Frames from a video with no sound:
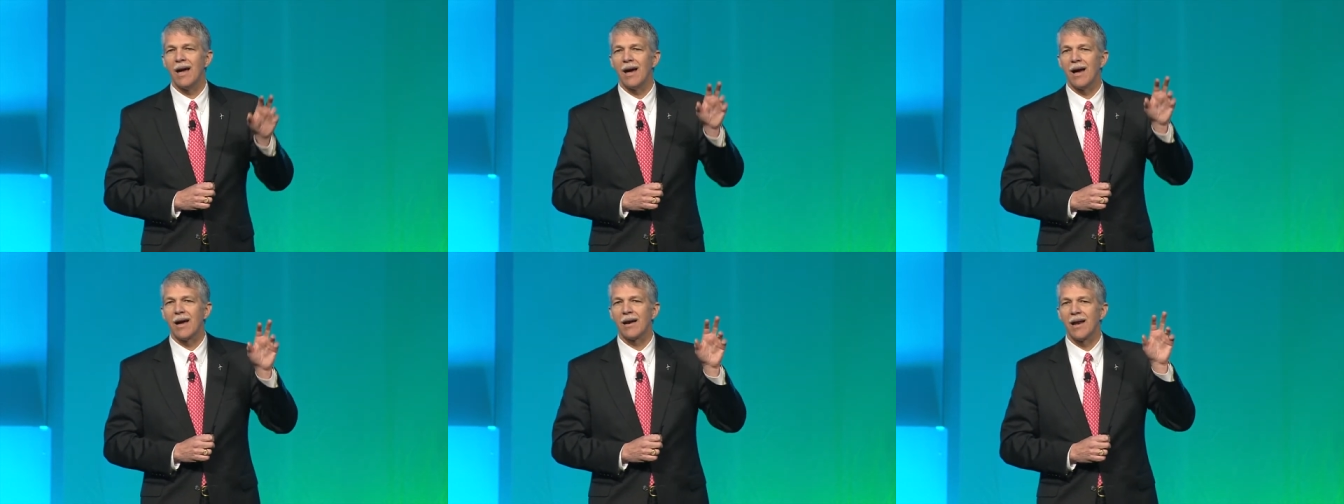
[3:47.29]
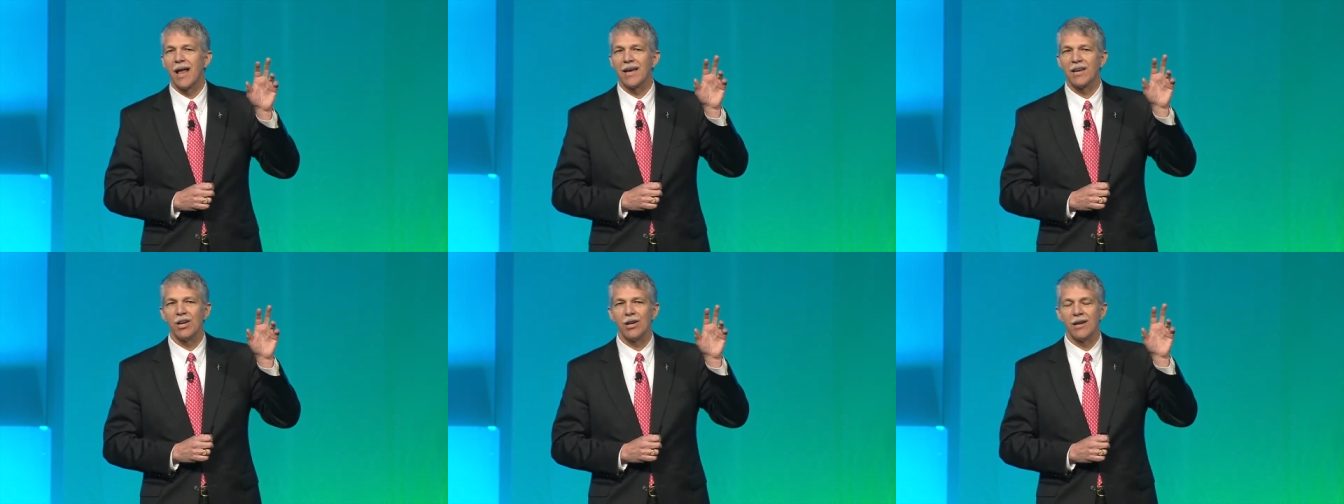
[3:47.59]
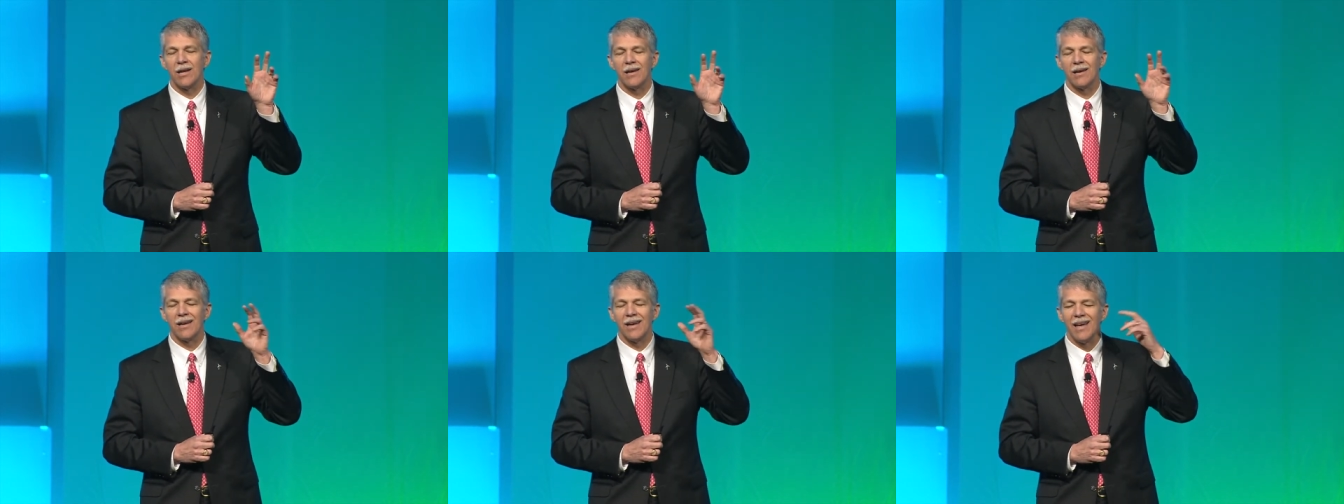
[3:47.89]
I'd like you
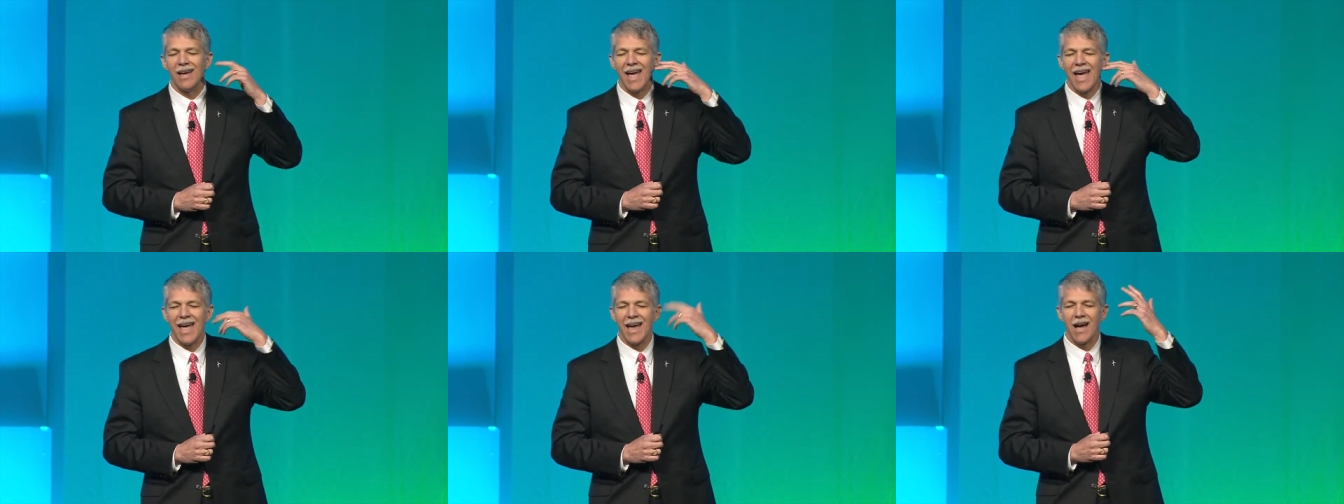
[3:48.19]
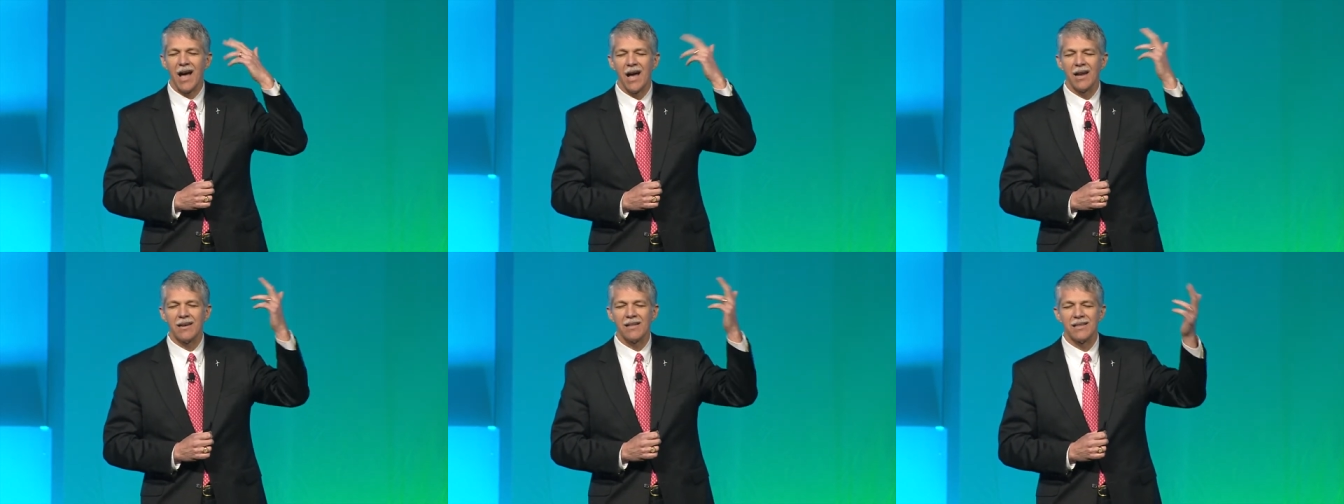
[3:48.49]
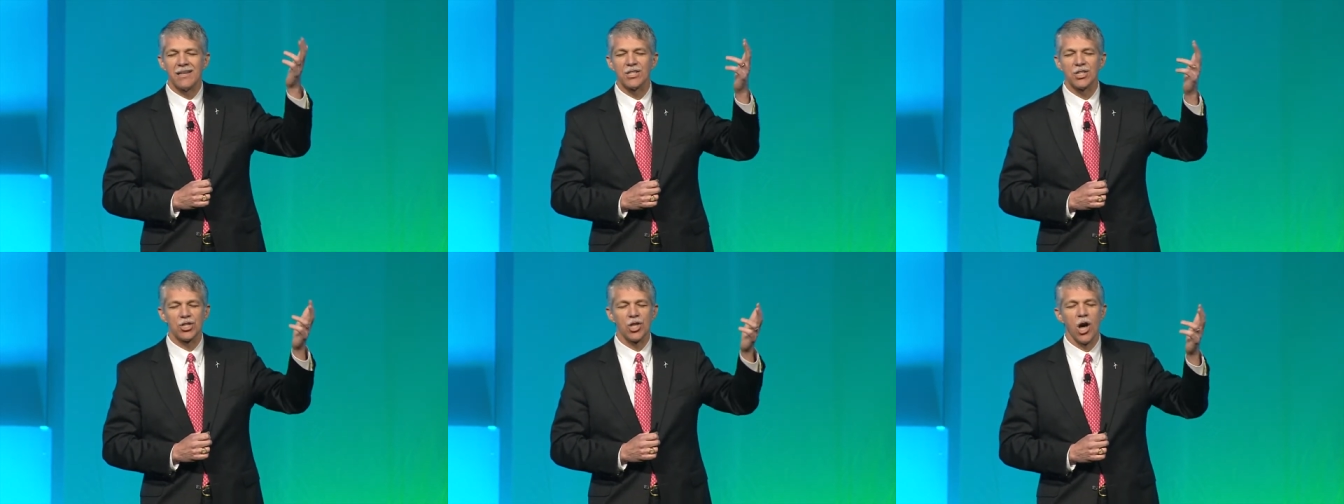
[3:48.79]
to hang on to
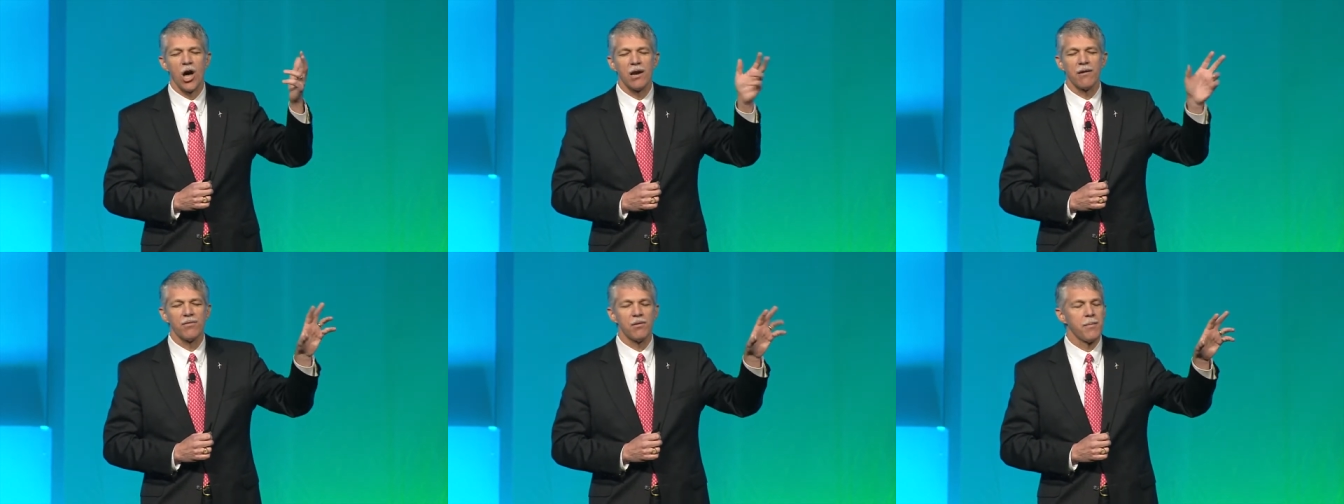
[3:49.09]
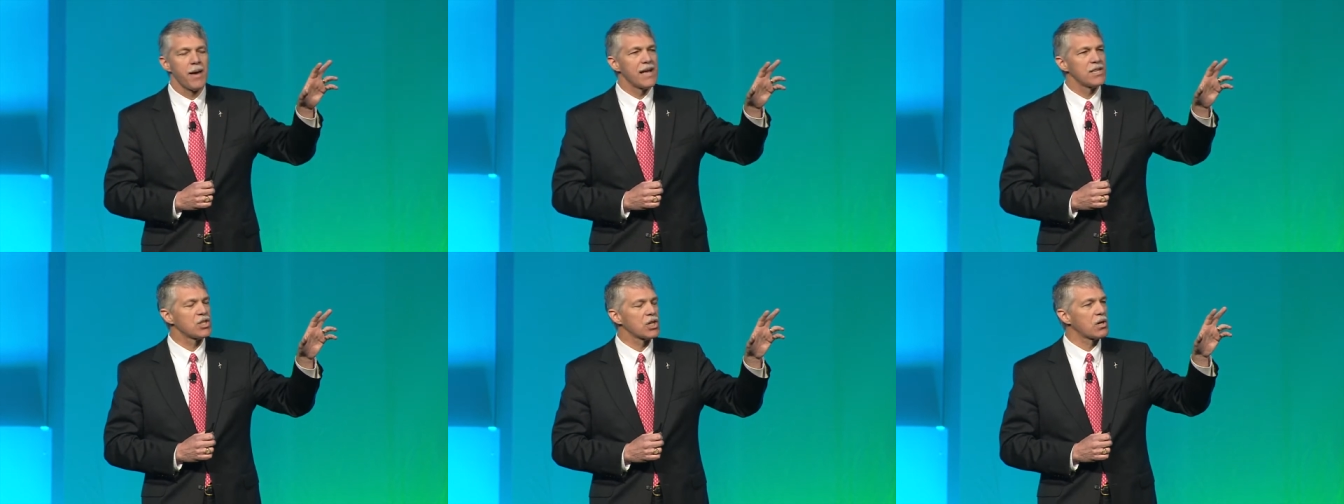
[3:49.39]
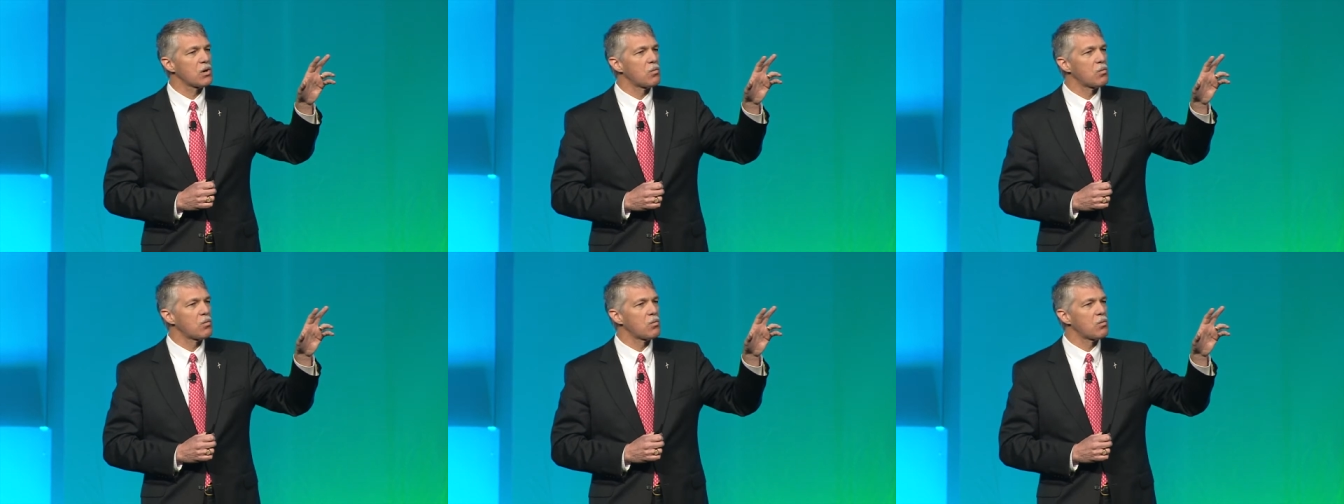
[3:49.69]
this thought of the magic